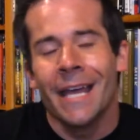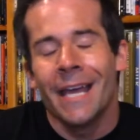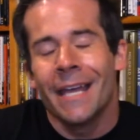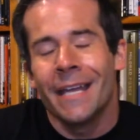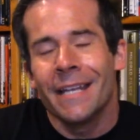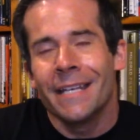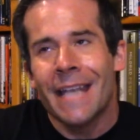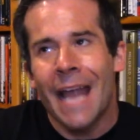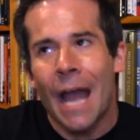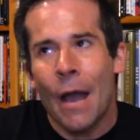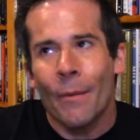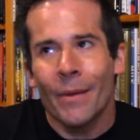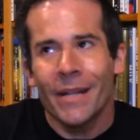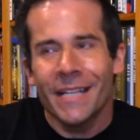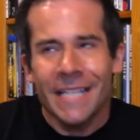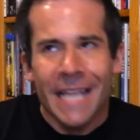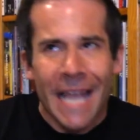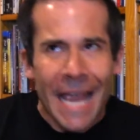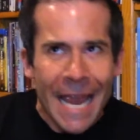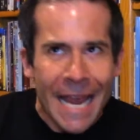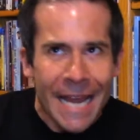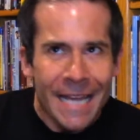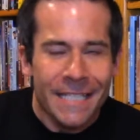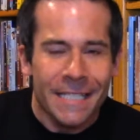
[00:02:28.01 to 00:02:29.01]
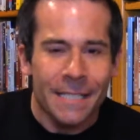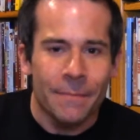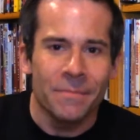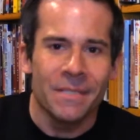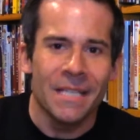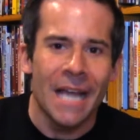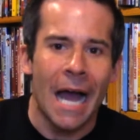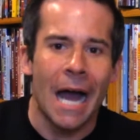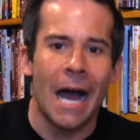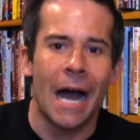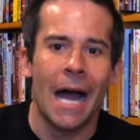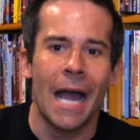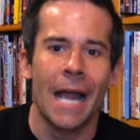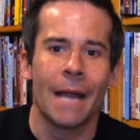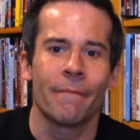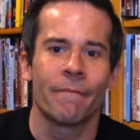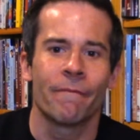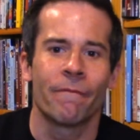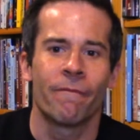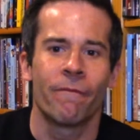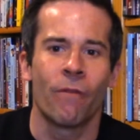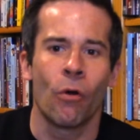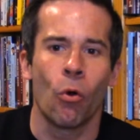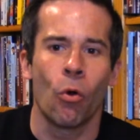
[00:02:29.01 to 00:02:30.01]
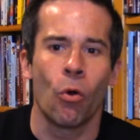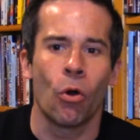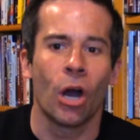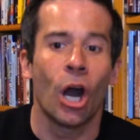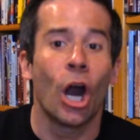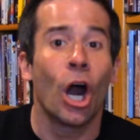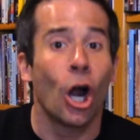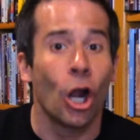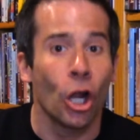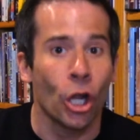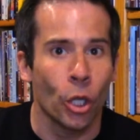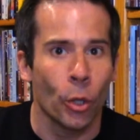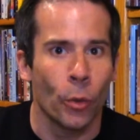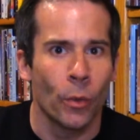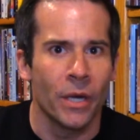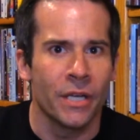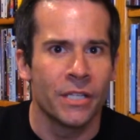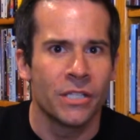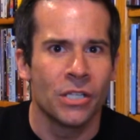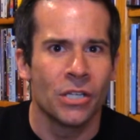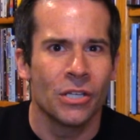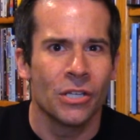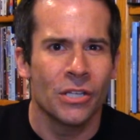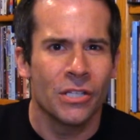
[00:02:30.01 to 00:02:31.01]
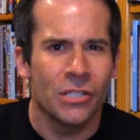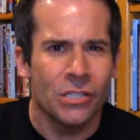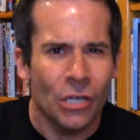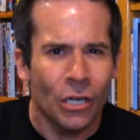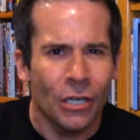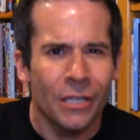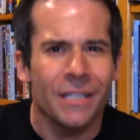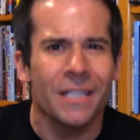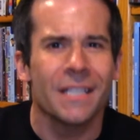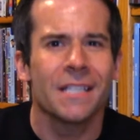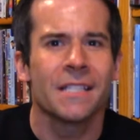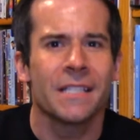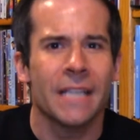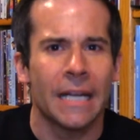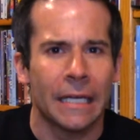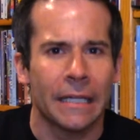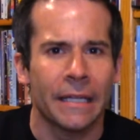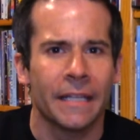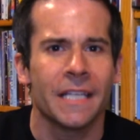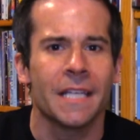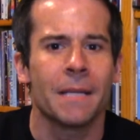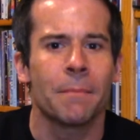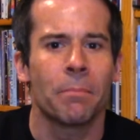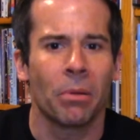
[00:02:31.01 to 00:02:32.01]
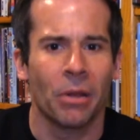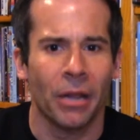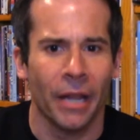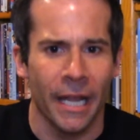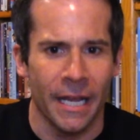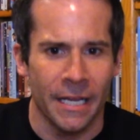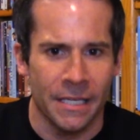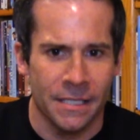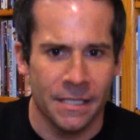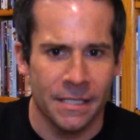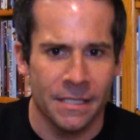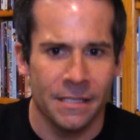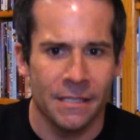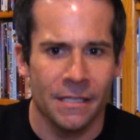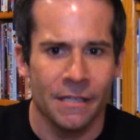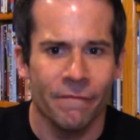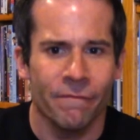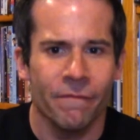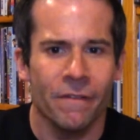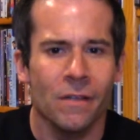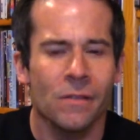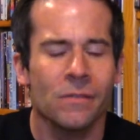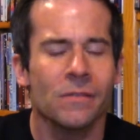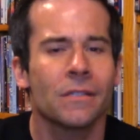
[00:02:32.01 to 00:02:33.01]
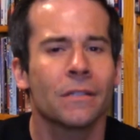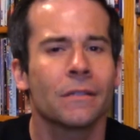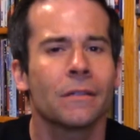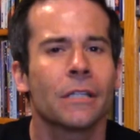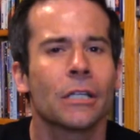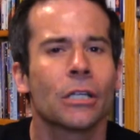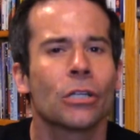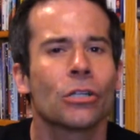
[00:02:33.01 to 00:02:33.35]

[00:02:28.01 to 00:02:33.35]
Now, it takes some time for Hollywood to start to settle into place. It feels a little